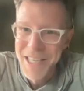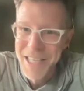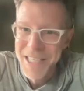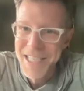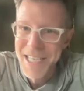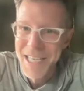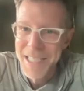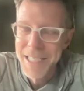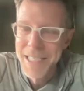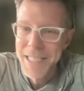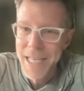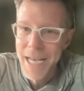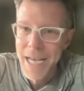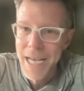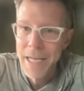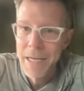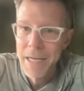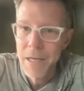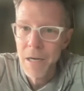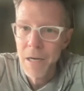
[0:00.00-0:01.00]
the sense
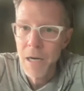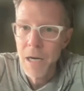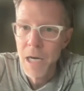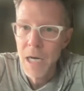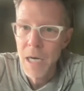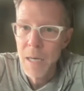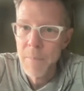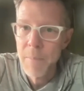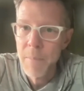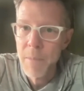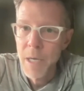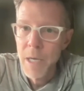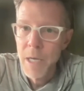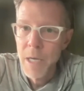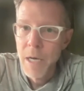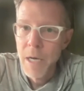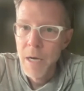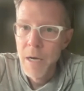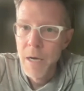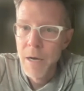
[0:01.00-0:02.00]
that, and
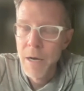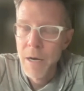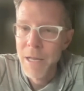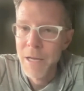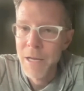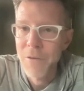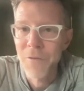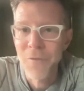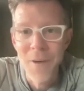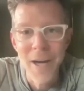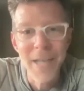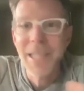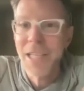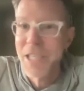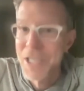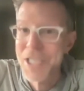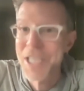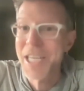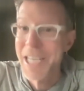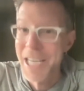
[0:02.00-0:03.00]
it's finally
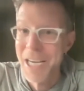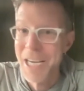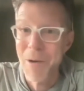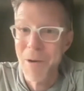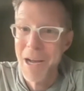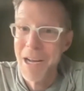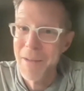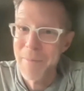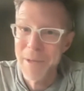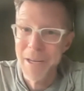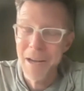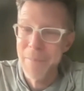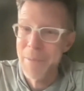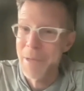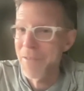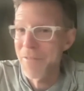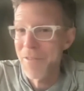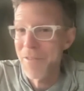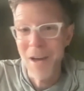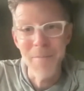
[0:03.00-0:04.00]
sticking, right? I mean, I've
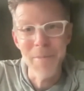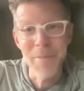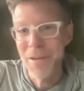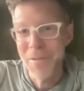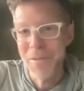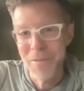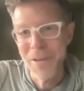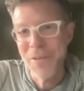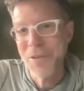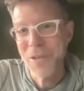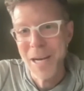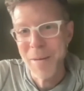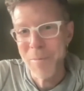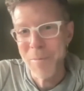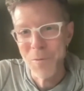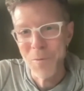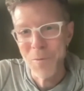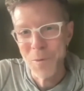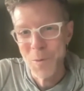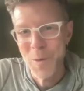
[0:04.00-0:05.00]
been a venture
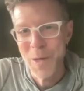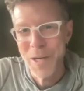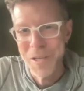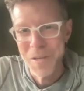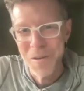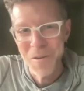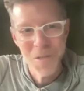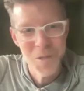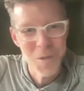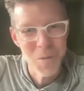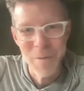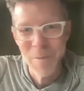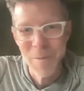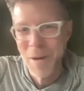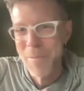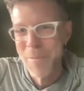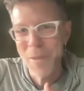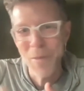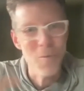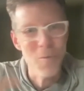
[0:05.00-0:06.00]
capitalist for 20 years, so
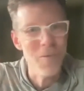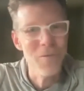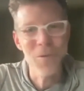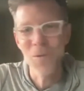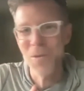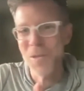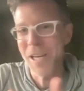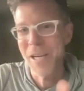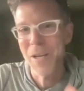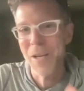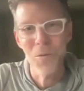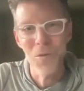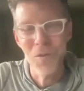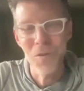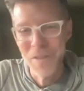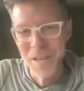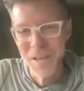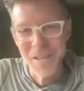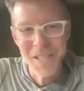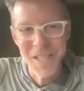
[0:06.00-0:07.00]
I've been through a few cycles
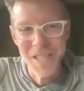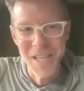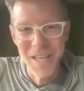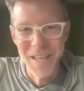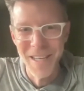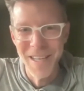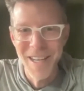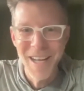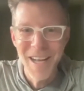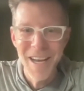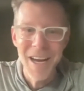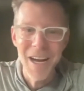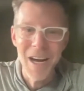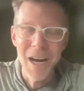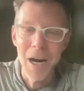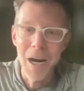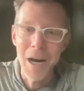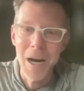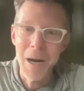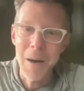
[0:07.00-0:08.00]
of this.
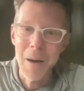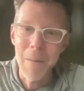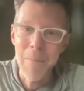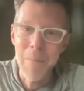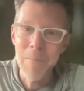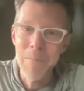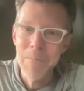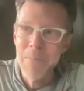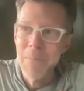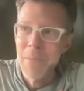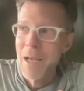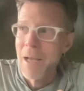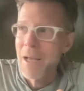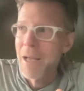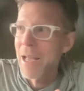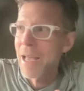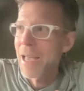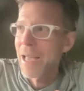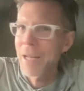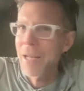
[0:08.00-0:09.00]

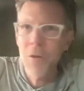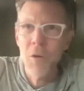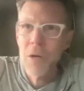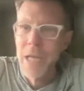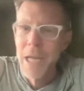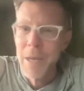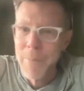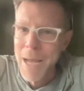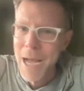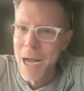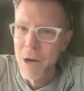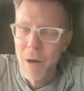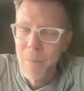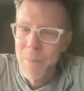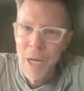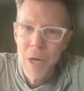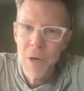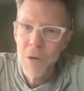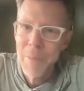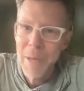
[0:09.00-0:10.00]
And looking back on
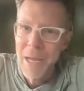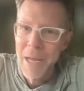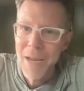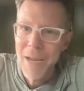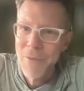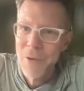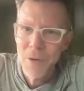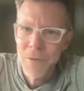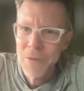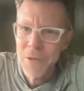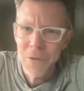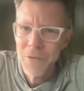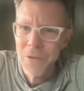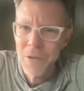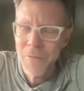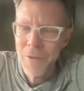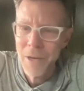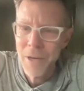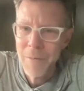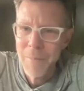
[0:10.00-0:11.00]
my own behavior, just
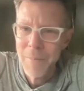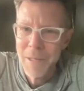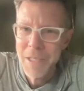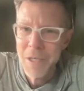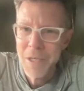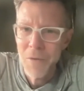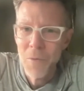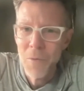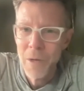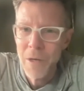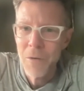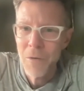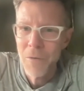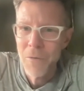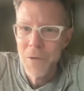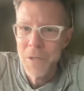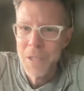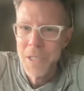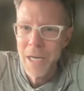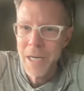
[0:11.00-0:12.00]
if I could be self-critical
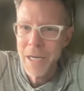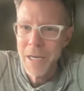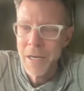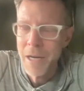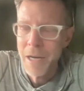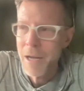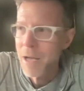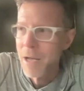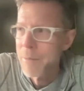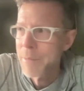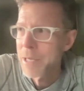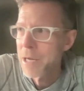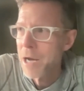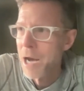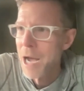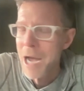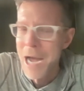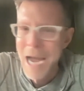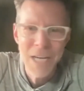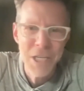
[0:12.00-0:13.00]
for a second, I mean,
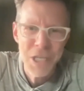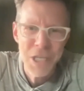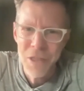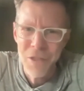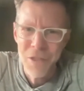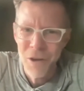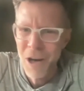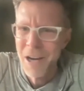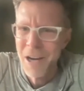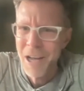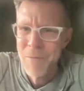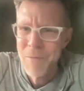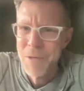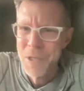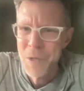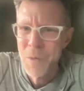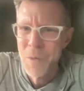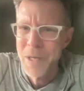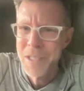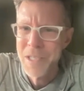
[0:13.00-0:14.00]
I actually thought I
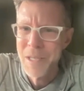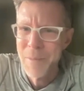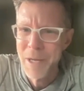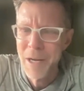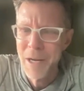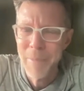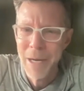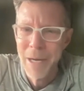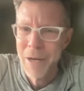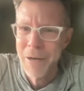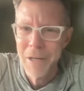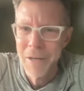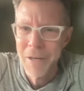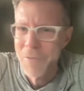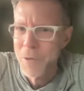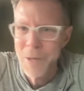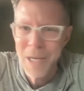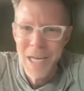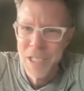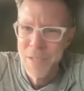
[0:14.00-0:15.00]
was something about it.
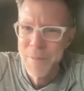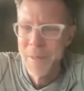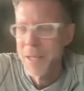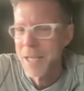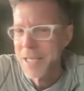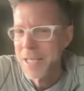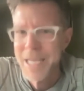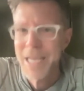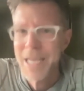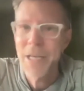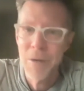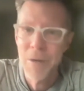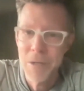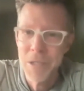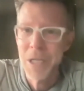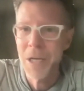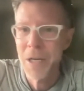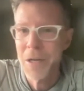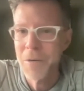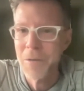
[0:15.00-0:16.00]
If you'd asked me like 10
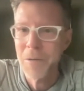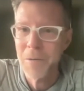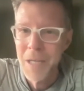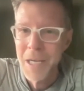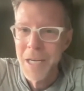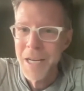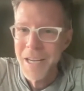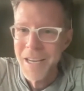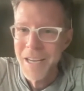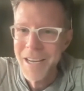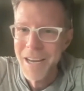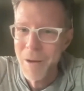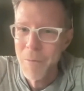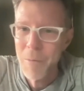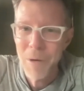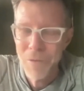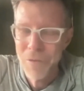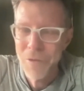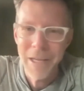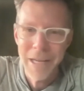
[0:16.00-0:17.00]
years ago, I
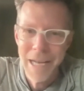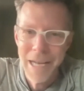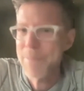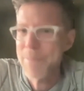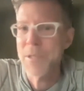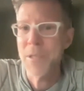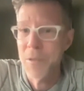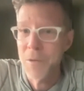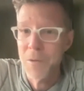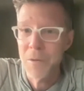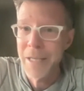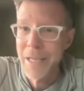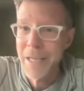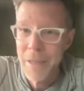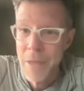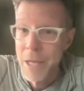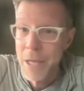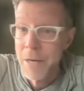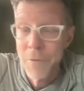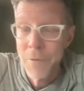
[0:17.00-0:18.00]
would have said absolutely.
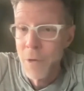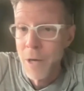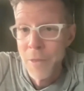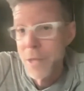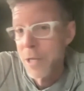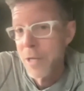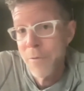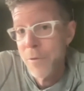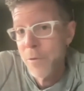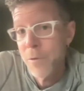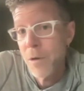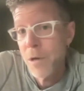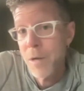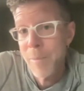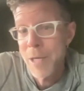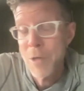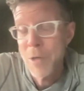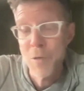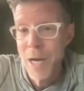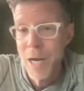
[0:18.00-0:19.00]
And then I think if you look at
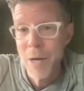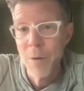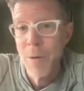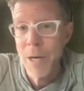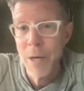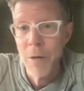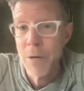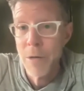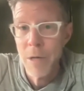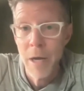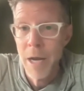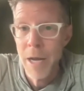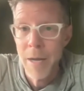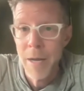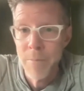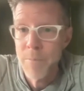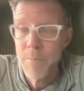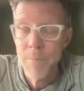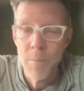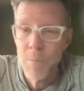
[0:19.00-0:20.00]
my track record,
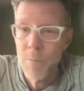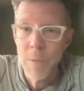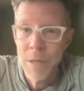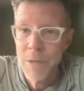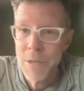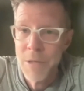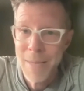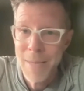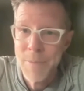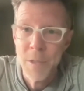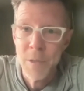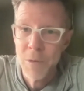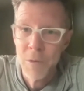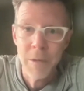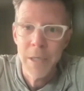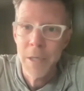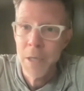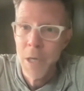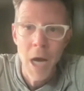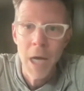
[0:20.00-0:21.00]
it's
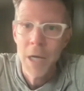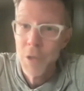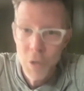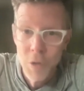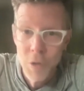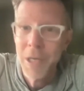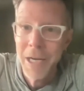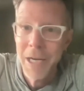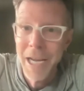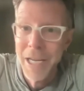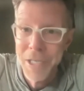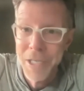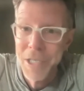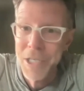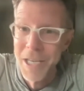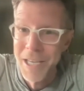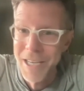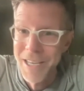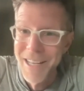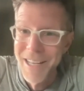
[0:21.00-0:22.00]
absolutely not the
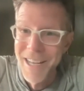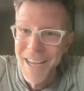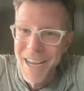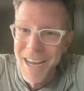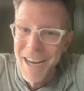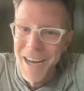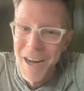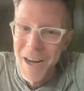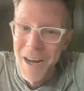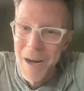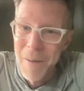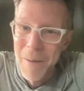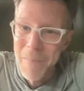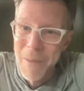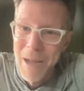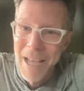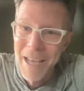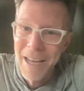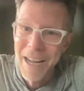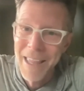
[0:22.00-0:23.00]
case.
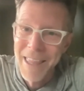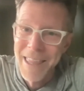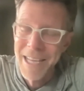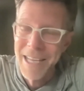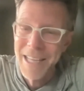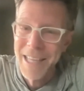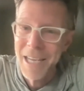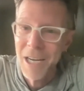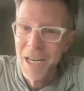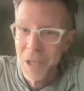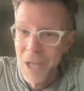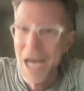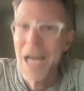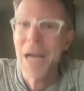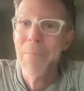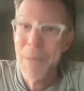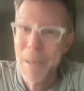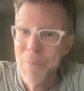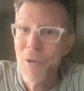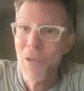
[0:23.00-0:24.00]
And I think that a lot
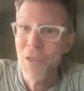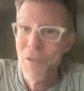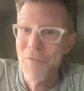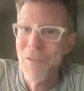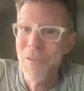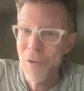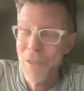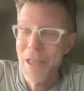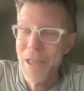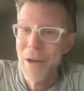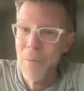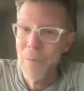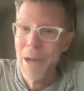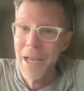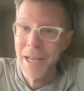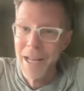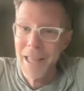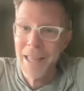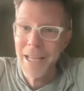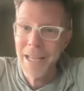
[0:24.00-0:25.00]
of people felt that
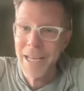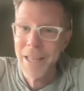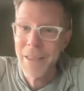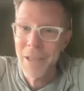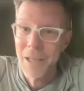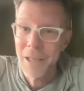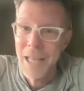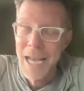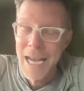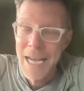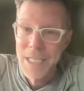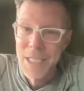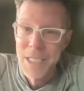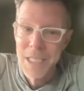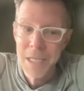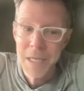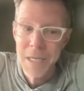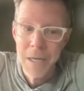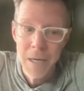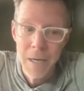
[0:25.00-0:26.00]
way. And I think in the
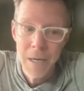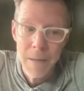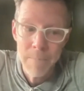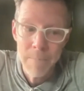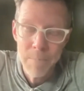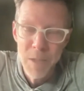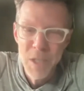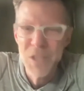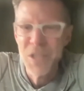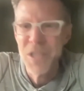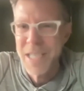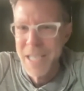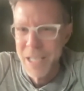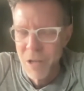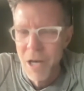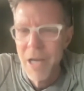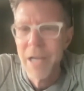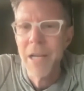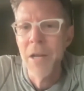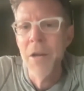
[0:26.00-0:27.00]
last, I shouldn't say a
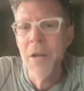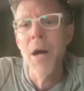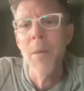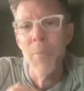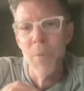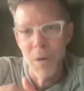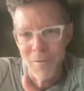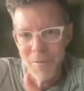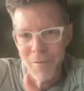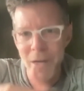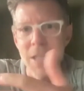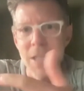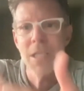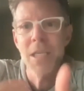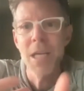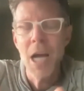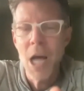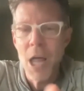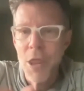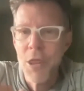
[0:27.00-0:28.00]
lot, a number of
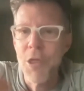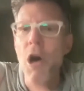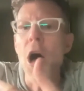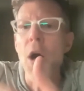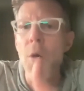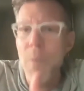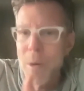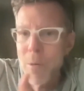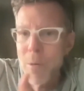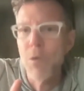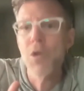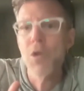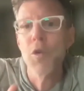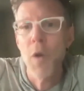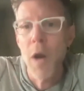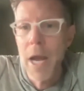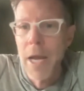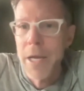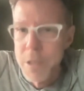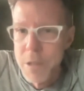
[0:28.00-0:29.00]
us thought we were
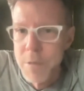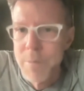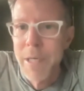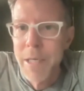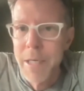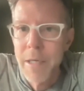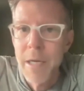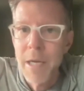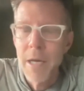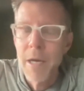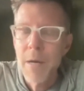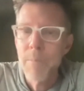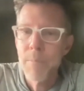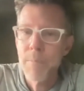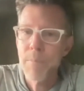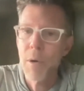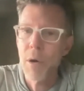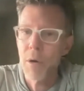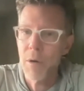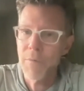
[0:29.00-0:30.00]
trying to be
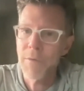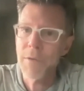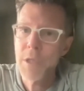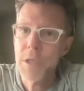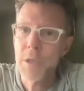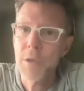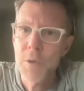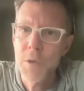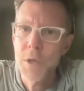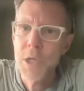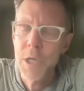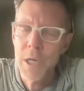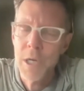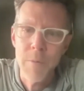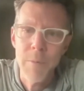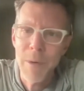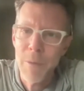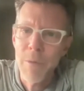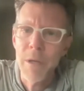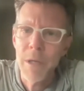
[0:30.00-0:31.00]
part of a solution,
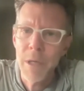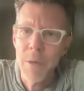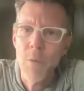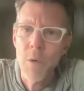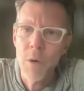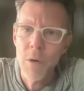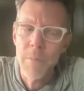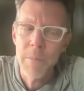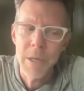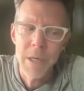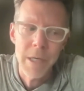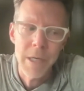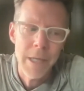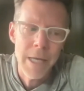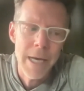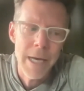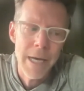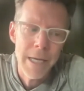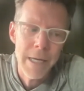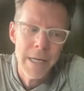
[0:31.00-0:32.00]
and we really weren't being
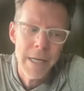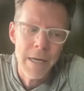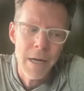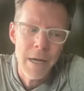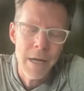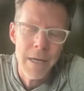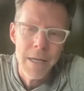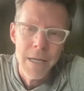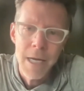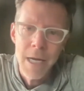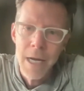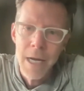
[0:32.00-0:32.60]
that. And